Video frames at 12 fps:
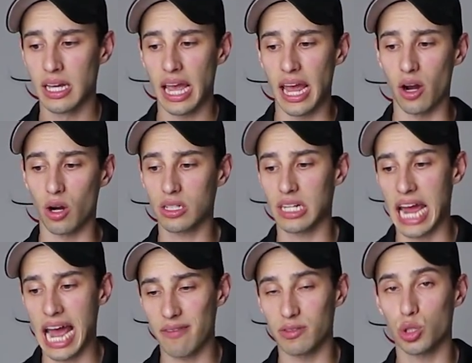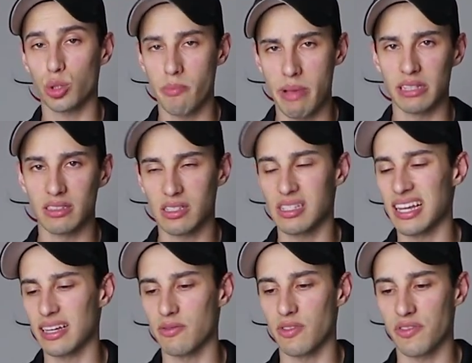and aren't going to have tremendous
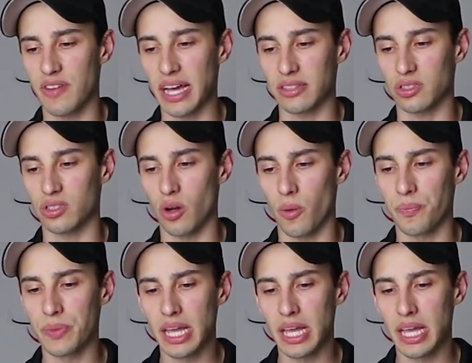negative effects. So